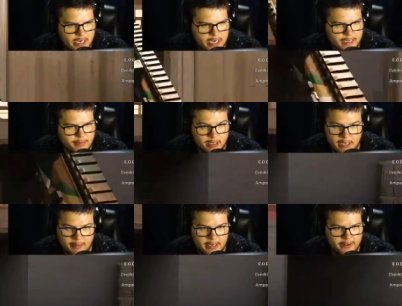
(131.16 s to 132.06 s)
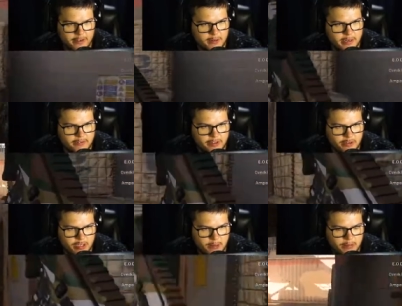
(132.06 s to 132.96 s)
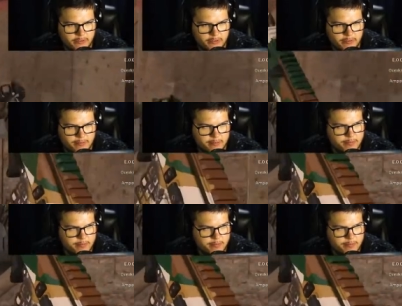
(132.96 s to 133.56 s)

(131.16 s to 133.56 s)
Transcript: I I mean I feel like I'm gonna have to do a couple of them.